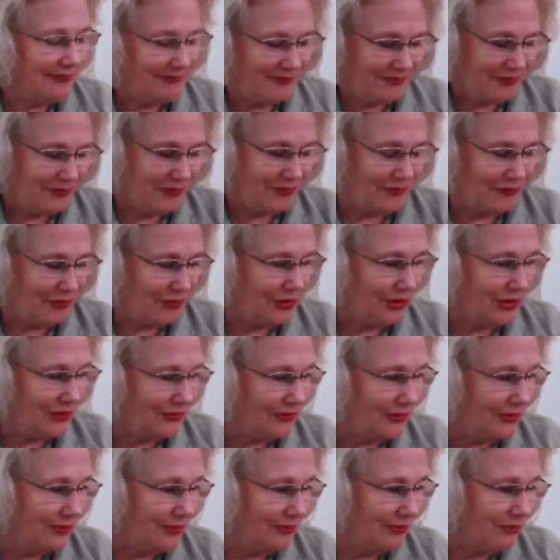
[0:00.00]
for
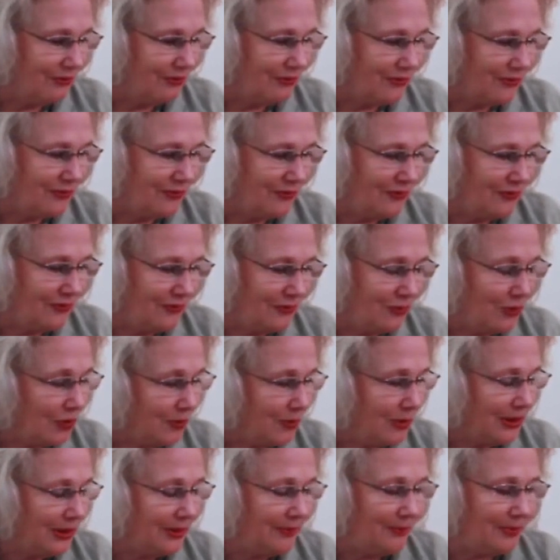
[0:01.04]
another
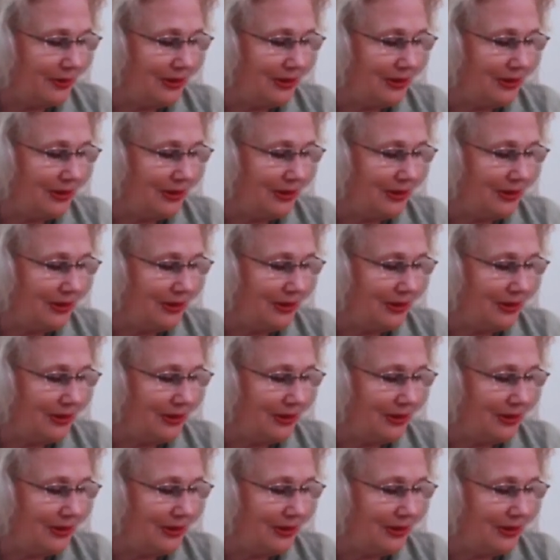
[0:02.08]
formula,